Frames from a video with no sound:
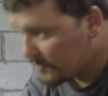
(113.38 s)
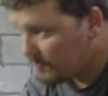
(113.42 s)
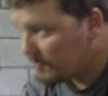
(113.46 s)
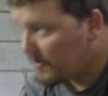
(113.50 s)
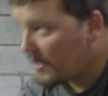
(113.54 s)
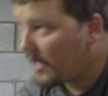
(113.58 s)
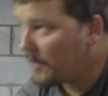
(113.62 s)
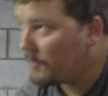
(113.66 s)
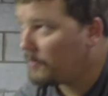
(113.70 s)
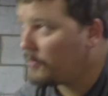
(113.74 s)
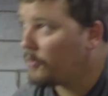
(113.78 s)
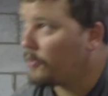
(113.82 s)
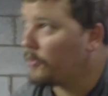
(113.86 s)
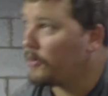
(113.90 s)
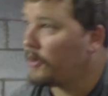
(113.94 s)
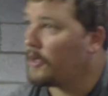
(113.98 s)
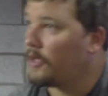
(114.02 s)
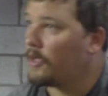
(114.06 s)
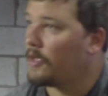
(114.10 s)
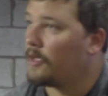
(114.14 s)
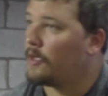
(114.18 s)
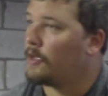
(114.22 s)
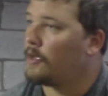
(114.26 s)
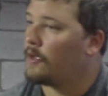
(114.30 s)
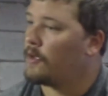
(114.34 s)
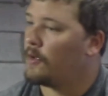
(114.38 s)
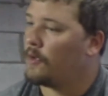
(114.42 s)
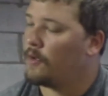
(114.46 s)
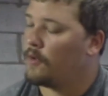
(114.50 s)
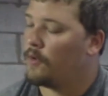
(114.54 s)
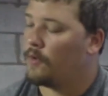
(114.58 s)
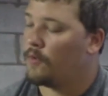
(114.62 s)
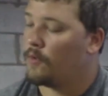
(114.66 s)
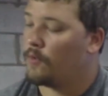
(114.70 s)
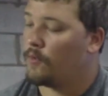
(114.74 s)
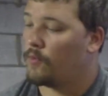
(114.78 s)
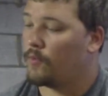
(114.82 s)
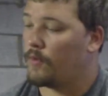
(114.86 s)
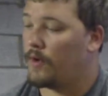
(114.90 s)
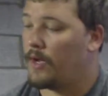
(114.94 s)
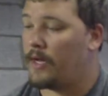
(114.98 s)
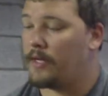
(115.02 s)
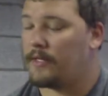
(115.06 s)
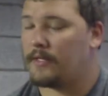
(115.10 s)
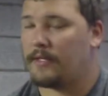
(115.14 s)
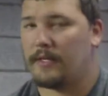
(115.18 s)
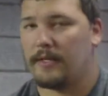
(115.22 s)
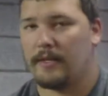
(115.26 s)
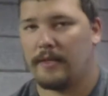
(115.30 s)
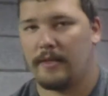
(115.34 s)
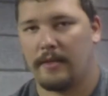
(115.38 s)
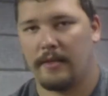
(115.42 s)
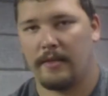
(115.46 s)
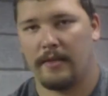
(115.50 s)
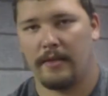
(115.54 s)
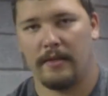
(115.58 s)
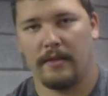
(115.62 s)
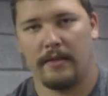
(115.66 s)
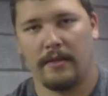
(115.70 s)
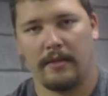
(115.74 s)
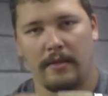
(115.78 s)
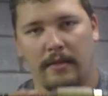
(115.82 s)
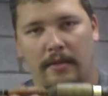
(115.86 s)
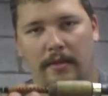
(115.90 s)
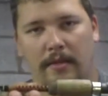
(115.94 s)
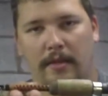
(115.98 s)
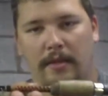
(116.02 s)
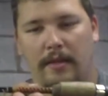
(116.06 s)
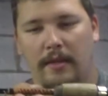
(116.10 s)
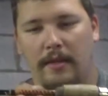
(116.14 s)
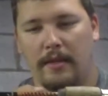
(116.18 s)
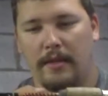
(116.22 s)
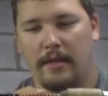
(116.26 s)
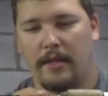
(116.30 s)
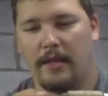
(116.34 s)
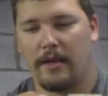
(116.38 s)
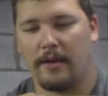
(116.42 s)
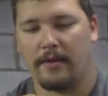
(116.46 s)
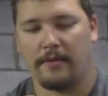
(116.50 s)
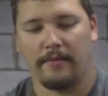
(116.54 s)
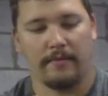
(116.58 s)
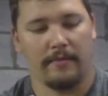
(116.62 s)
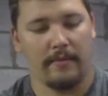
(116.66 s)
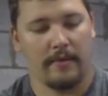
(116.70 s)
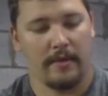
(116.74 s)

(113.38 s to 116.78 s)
bad boy right here.